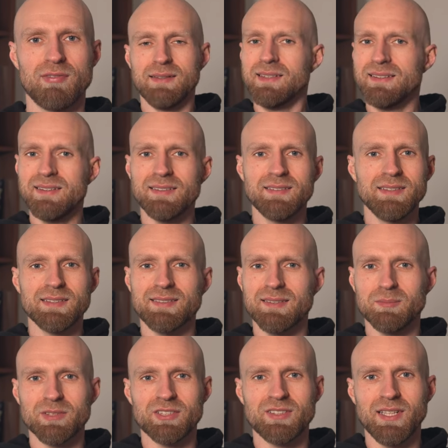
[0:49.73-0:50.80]
And this is just a
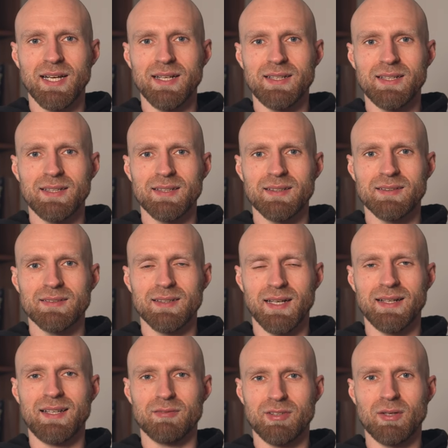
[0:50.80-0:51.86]
mistake that I
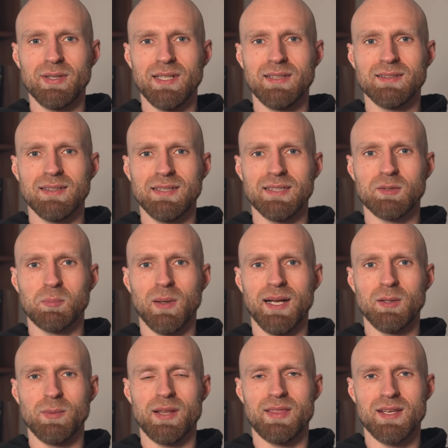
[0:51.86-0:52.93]
can very easily
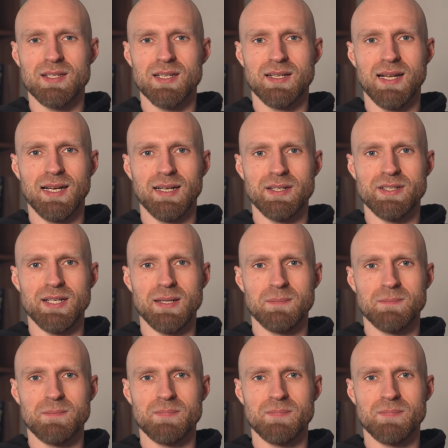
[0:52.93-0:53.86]
explain with this analogy.